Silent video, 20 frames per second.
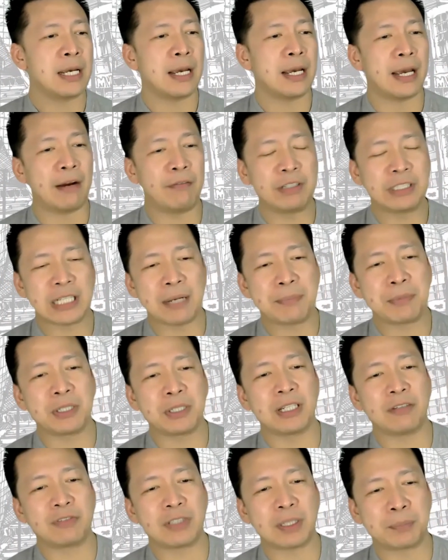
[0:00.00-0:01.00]
every time you
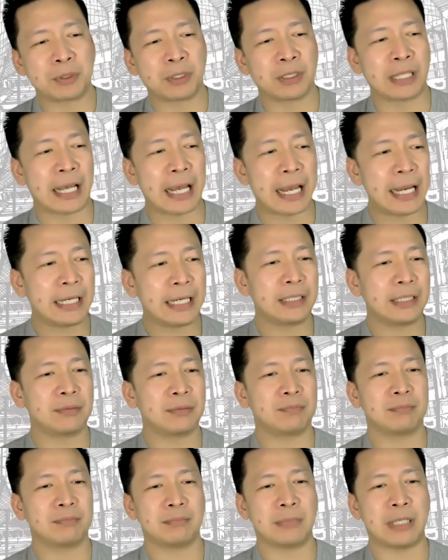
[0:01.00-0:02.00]
lift up your leg
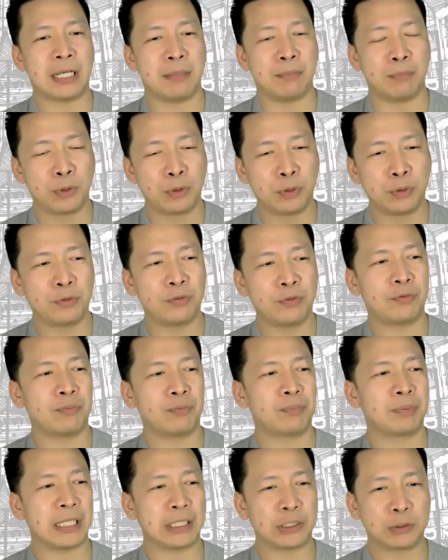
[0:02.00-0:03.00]
and move,
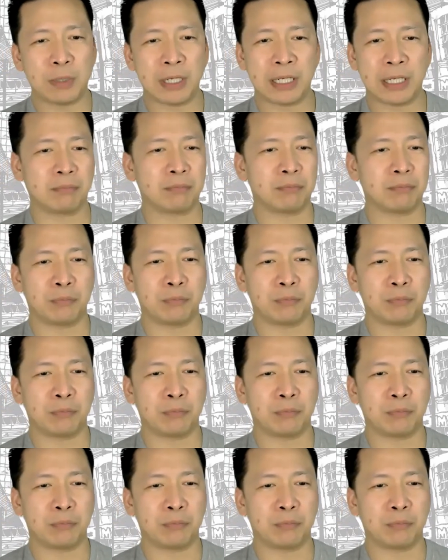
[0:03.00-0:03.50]
guess what?